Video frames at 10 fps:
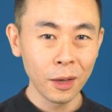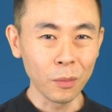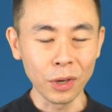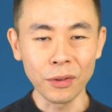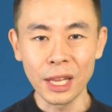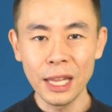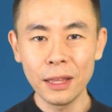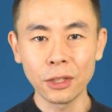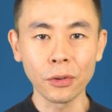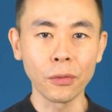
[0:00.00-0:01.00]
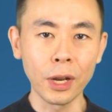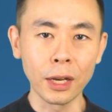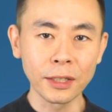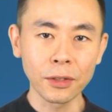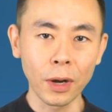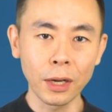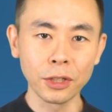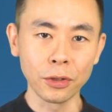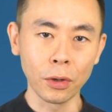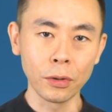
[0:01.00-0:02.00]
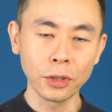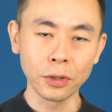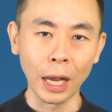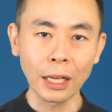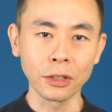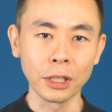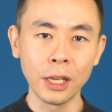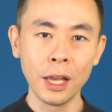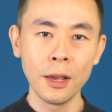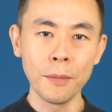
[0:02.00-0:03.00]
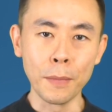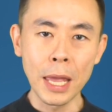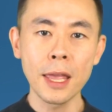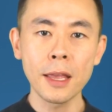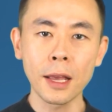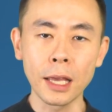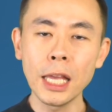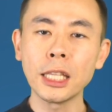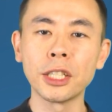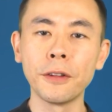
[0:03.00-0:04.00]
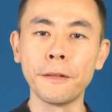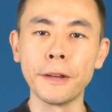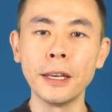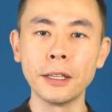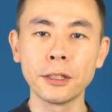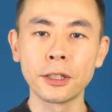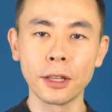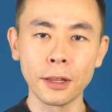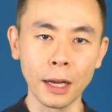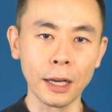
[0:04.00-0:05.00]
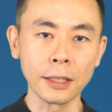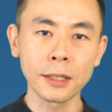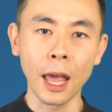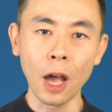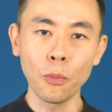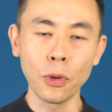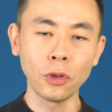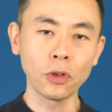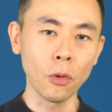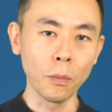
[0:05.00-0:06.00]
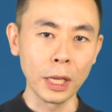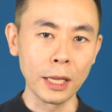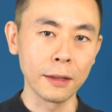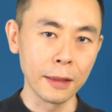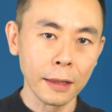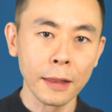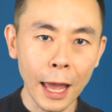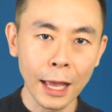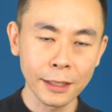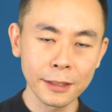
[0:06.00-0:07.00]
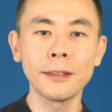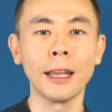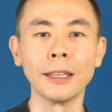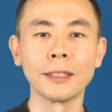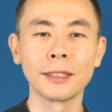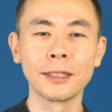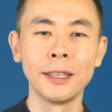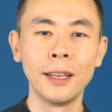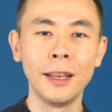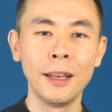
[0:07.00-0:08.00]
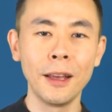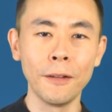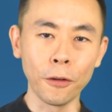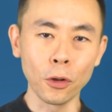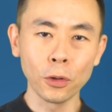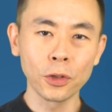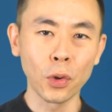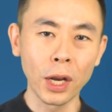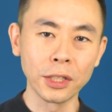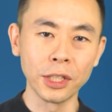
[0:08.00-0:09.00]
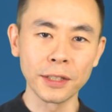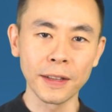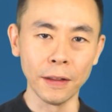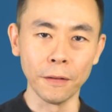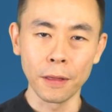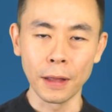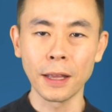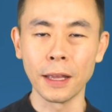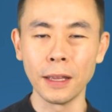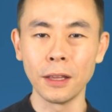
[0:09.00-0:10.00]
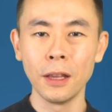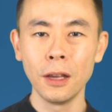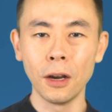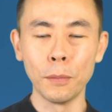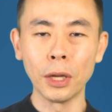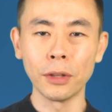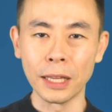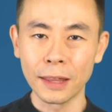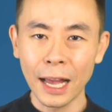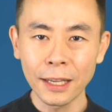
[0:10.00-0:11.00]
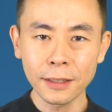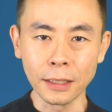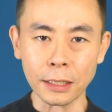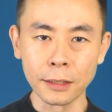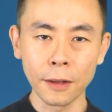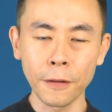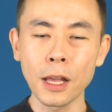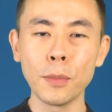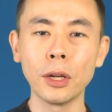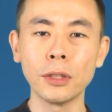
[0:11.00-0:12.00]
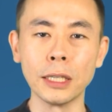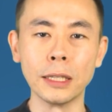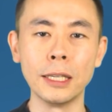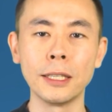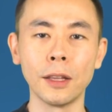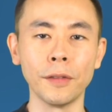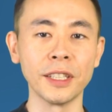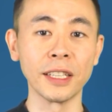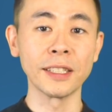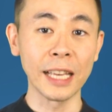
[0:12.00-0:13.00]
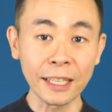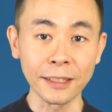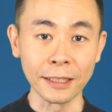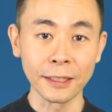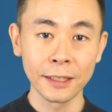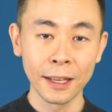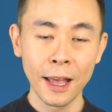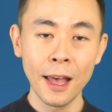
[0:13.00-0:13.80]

but you need to create a strategy in order to actually make each finished task help you to complete the next tasks. And for your strategy, instead of thinking about a task list, think about a list of successes.